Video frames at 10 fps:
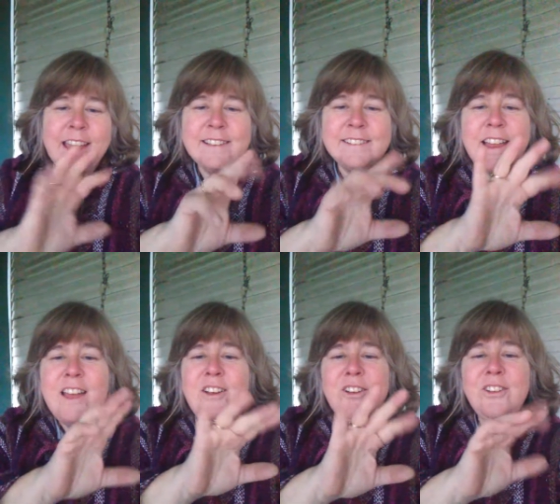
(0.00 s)

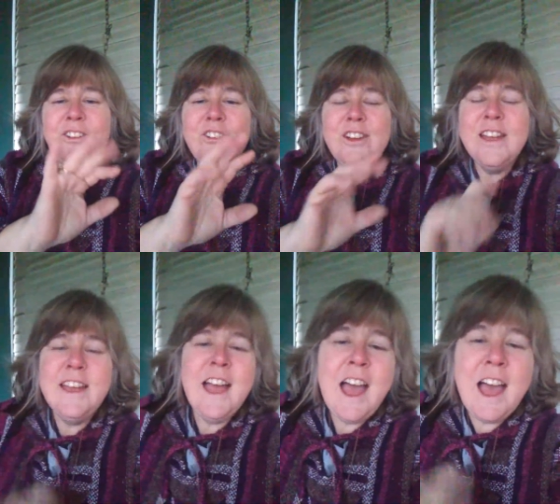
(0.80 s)
Hello.
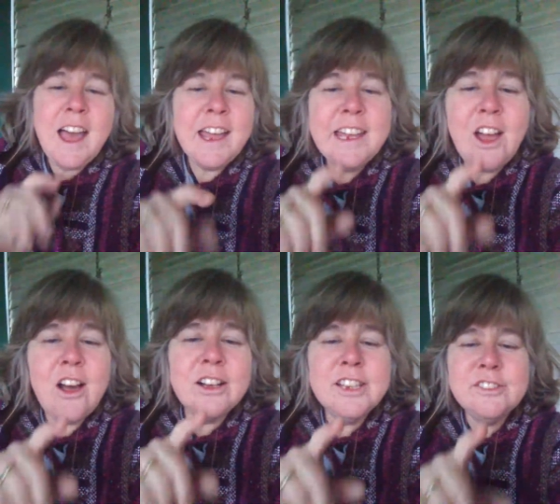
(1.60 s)
Hi,
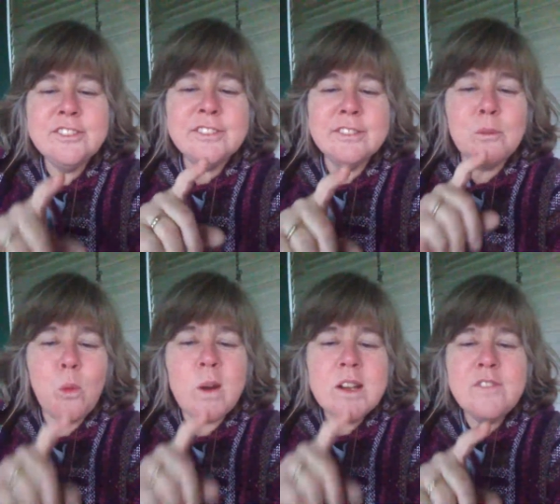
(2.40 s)
all you
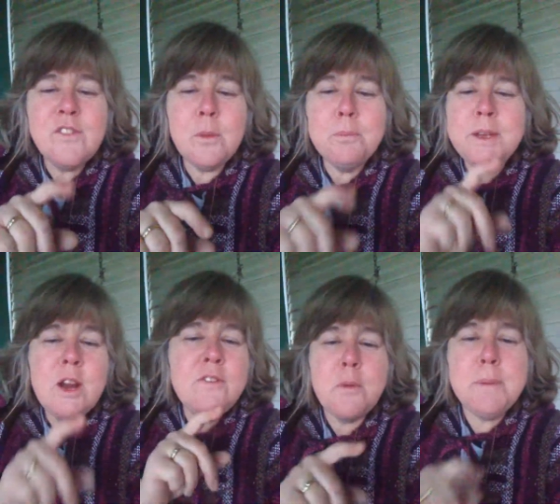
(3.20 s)
wonderful,
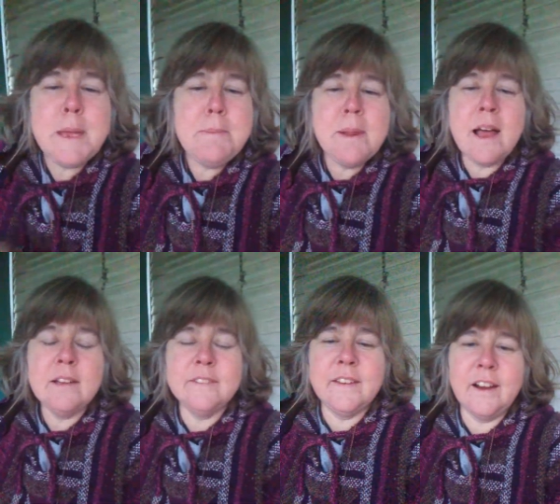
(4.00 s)
beautiful people
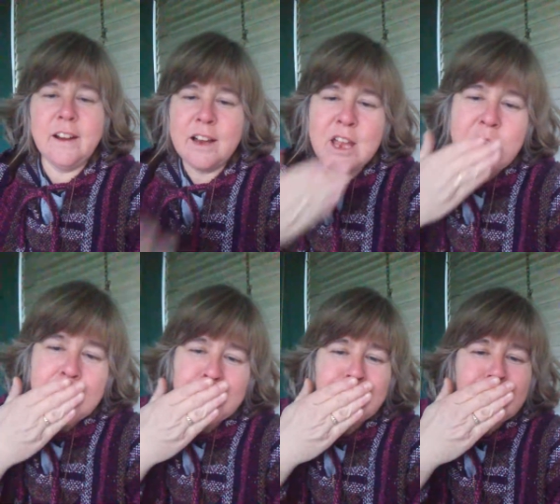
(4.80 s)
out there.
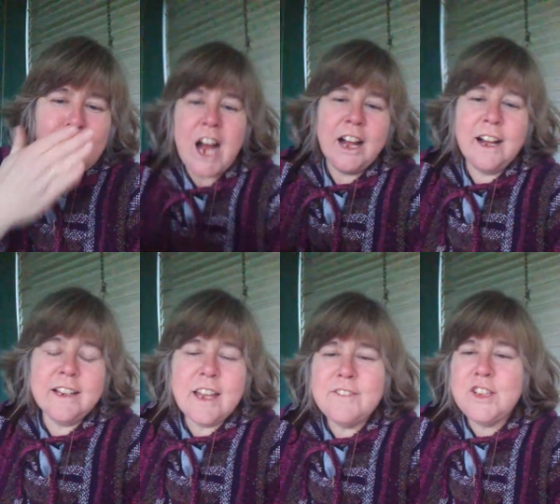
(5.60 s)
Mwah. I
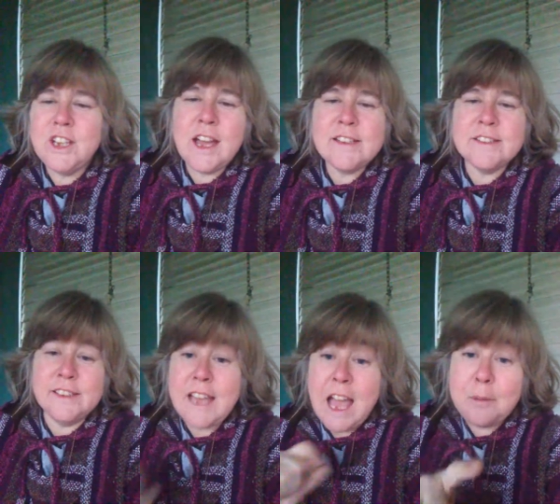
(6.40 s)
love you guys
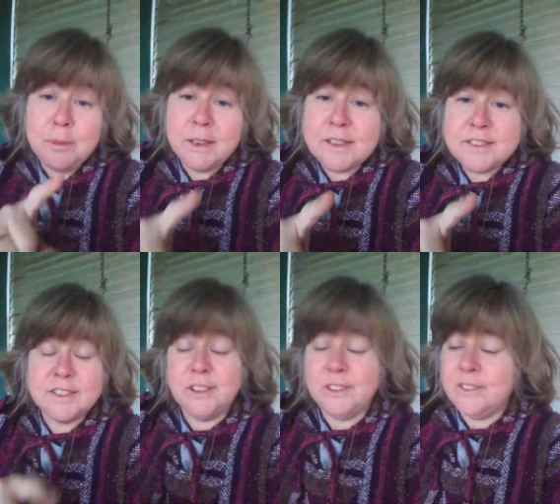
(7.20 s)
and God
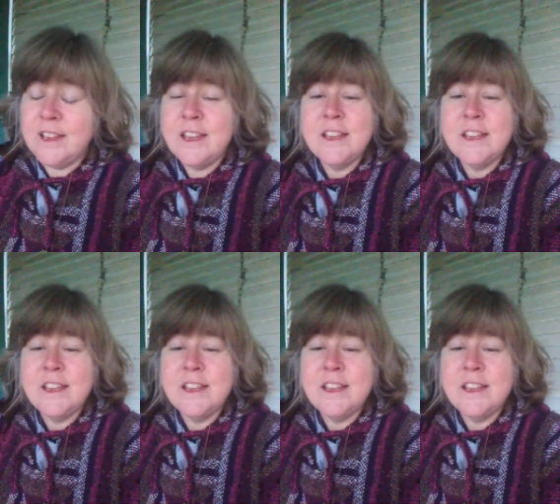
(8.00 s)
bless you.